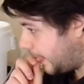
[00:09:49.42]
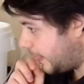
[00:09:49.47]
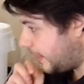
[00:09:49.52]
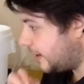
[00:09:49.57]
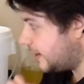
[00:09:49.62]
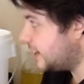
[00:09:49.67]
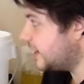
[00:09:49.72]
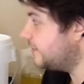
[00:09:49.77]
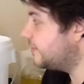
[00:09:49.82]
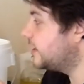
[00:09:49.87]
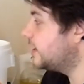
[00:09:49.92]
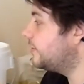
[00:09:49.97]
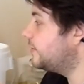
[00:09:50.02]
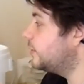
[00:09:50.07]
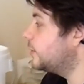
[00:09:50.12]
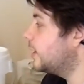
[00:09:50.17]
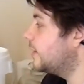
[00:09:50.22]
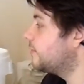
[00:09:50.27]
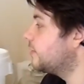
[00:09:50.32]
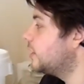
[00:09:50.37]
And even if
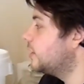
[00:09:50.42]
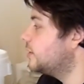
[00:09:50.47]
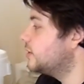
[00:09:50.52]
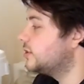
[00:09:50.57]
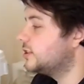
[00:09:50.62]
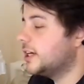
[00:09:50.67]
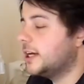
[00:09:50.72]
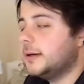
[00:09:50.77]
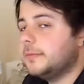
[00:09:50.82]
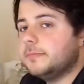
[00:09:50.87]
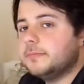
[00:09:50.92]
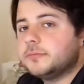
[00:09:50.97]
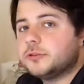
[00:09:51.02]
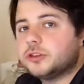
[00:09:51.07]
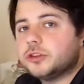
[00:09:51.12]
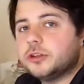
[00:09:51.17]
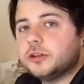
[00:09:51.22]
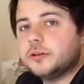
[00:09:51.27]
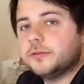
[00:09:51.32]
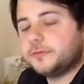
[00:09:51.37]
you have got the same
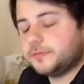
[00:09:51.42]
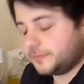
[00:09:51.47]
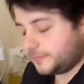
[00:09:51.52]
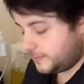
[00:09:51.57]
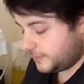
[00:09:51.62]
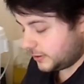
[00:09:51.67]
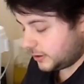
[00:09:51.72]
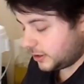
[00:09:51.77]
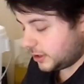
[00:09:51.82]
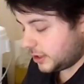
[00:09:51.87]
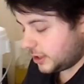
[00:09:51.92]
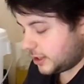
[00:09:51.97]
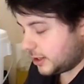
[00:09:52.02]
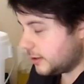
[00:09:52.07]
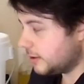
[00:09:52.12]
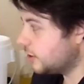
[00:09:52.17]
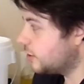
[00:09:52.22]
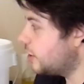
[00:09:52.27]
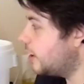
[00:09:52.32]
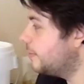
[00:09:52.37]
sort of
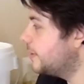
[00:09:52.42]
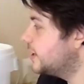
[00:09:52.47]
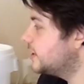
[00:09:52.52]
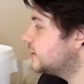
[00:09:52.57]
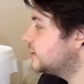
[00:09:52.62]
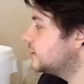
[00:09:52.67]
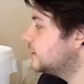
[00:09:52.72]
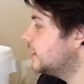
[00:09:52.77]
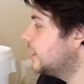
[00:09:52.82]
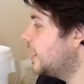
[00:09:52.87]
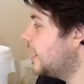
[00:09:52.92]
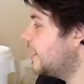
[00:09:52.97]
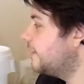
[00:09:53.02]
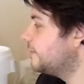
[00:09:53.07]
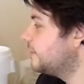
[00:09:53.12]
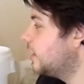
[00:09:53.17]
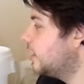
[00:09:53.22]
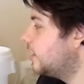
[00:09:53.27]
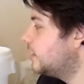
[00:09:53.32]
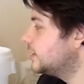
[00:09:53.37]
grommets that
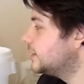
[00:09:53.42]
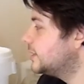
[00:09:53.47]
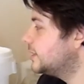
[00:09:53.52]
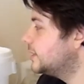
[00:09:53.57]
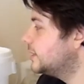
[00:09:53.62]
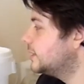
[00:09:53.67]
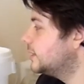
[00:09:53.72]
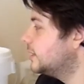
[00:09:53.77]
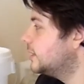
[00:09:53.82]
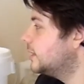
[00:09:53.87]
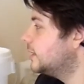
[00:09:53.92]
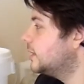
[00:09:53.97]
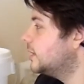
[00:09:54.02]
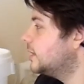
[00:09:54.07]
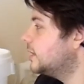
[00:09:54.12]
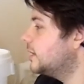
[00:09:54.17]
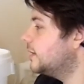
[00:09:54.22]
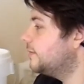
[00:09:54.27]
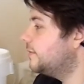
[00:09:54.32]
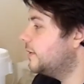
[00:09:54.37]
I've got,
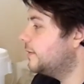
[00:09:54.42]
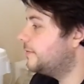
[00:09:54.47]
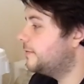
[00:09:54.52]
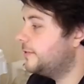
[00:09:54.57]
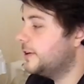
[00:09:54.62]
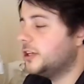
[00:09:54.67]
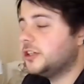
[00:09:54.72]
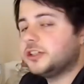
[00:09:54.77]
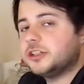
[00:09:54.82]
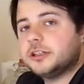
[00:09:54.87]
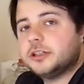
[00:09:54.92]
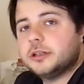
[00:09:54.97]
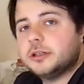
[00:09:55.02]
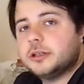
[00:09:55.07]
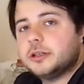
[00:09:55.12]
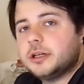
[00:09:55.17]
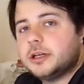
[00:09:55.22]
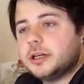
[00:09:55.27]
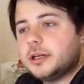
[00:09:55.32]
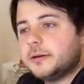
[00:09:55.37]
if your fish,
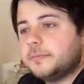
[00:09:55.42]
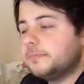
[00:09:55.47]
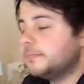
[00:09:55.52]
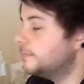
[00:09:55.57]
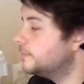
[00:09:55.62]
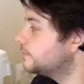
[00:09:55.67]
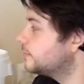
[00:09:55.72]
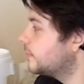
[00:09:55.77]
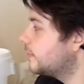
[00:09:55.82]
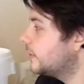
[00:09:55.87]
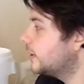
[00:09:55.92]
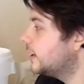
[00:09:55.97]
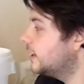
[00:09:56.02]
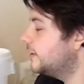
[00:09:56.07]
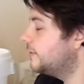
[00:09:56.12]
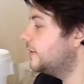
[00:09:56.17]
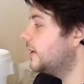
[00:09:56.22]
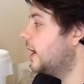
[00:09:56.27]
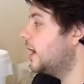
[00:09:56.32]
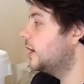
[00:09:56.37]

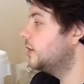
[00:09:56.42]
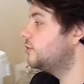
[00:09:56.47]
if your